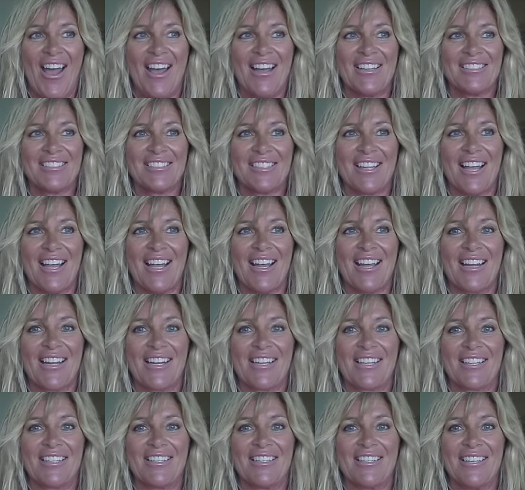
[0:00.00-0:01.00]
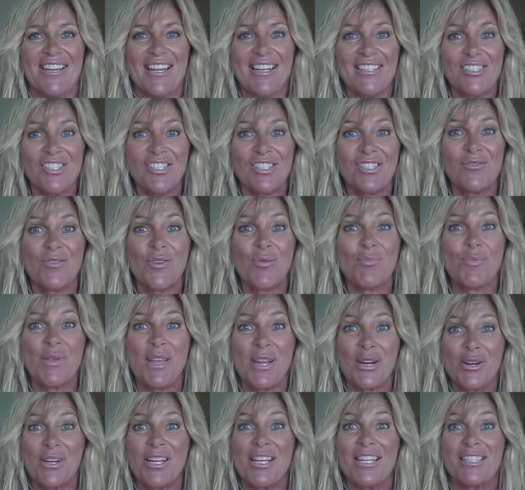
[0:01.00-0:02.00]
it's like not just for
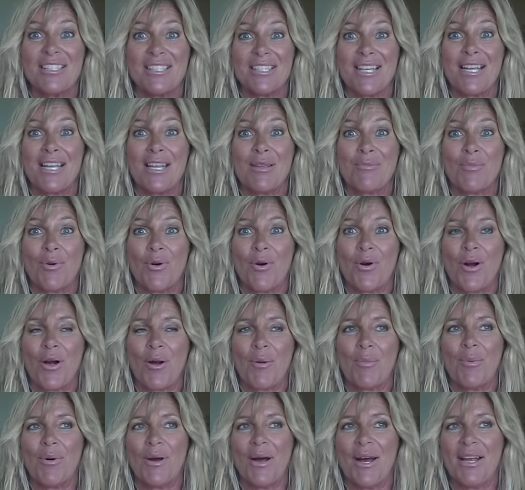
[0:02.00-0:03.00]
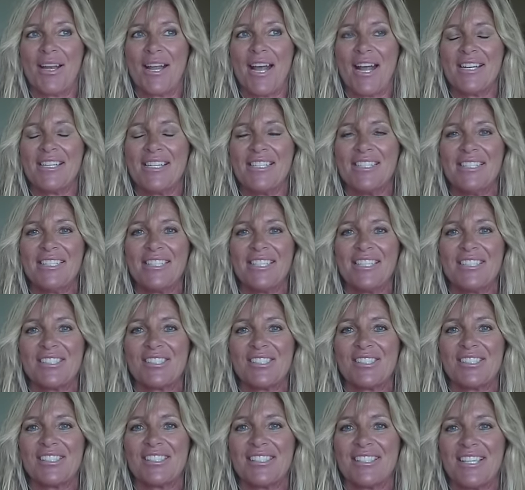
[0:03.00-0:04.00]
periods anymore but I didn't get
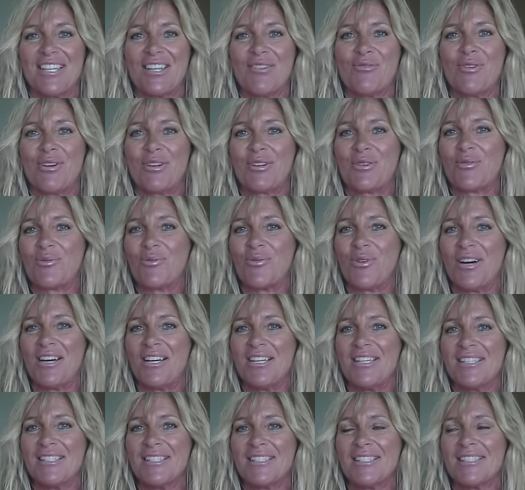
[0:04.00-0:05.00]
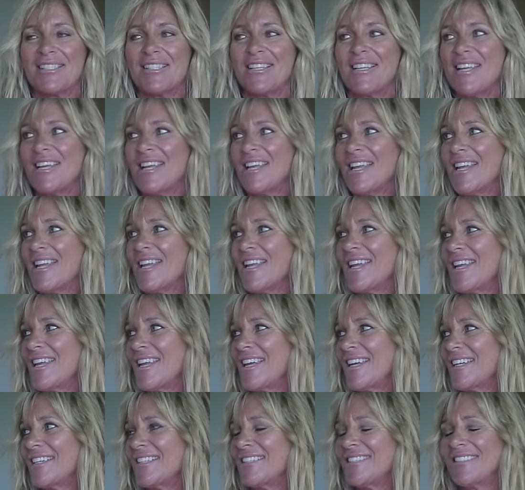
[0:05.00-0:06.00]
to see what it was
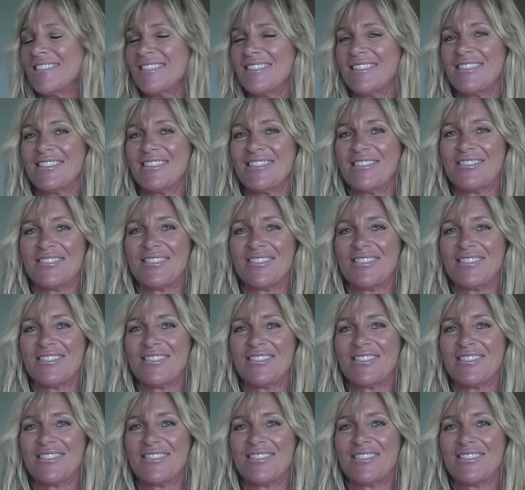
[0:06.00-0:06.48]
and it,